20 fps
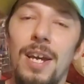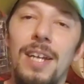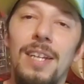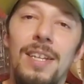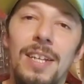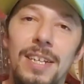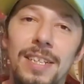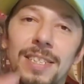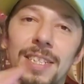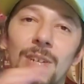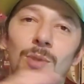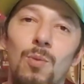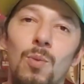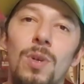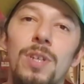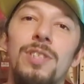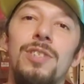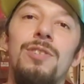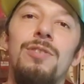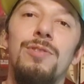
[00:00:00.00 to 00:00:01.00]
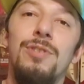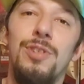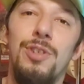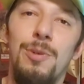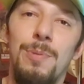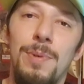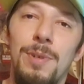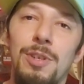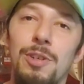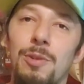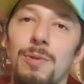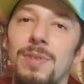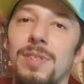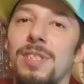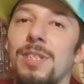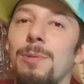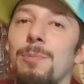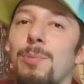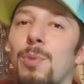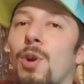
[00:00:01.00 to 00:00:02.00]
And like I said, What's New Scooby-Doo is
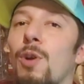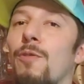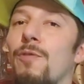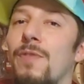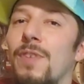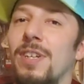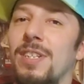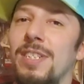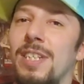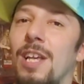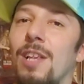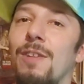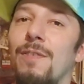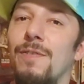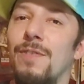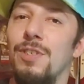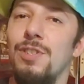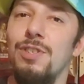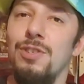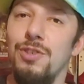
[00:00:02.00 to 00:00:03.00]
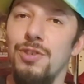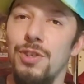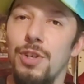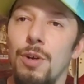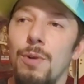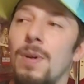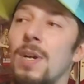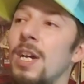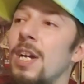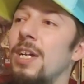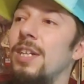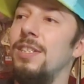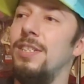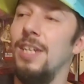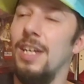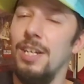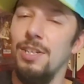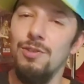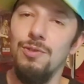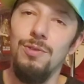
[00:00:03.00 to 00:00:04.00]
the perfect television show
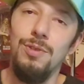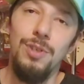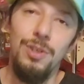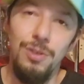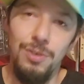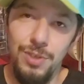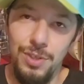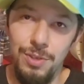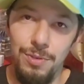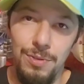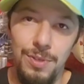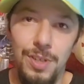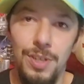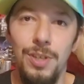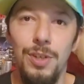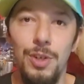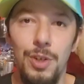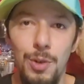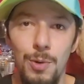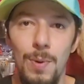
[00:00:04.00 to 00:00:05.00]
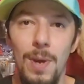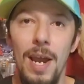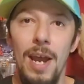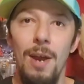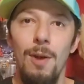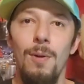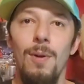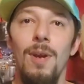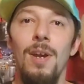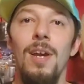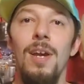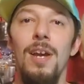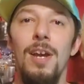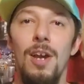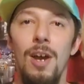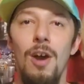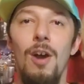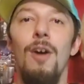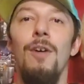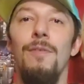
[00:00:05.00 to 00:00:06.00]
to introduce you to the new era
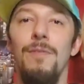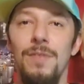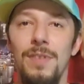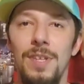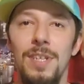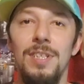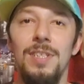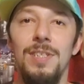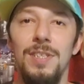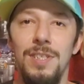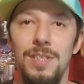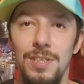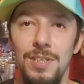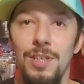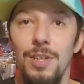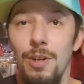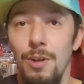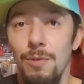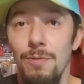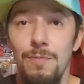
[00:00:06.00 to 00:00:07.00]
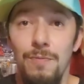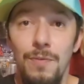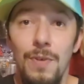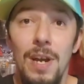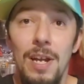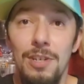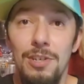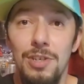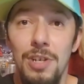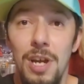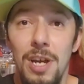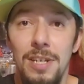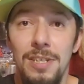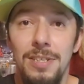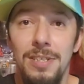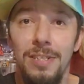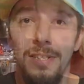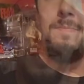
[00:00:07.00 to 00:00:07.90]
of this, you know, franchise.